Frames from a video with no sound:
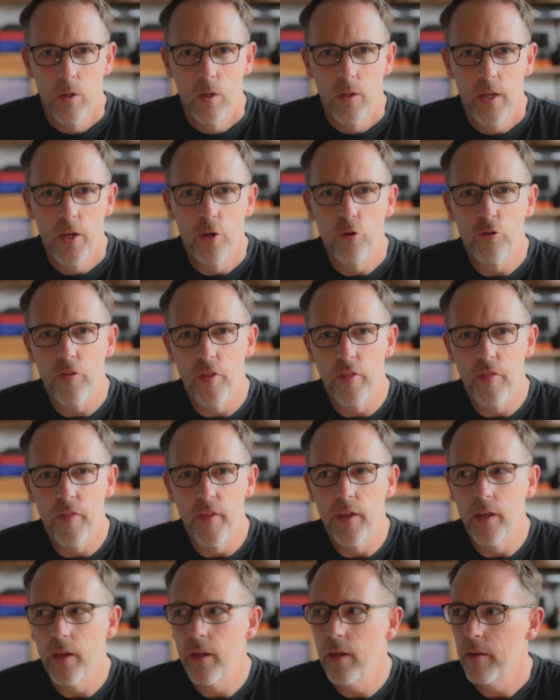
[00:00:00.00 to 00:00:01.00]
Here's the
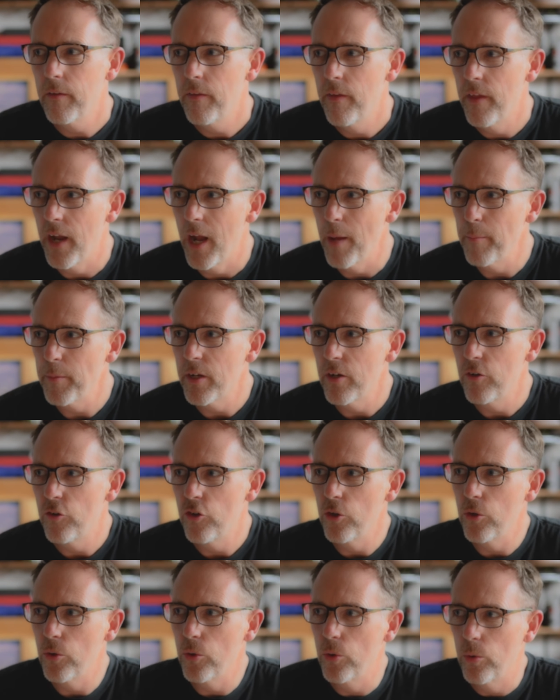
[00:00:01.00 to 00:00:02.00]
thing that I'm gonna
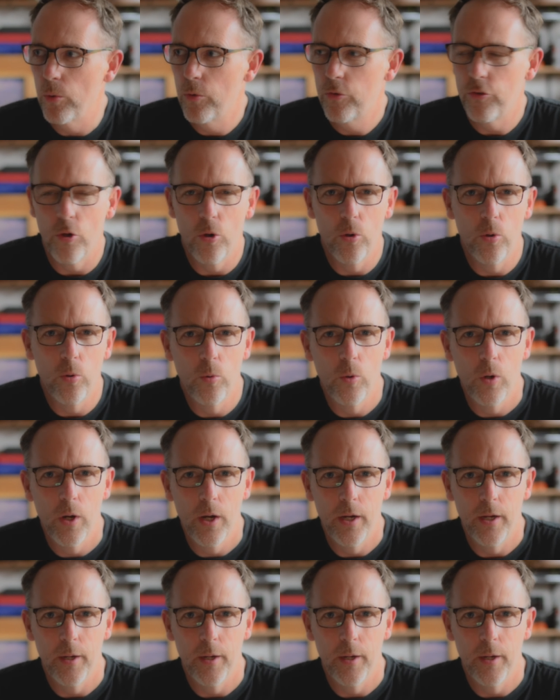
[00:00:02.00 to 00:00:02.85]
do. So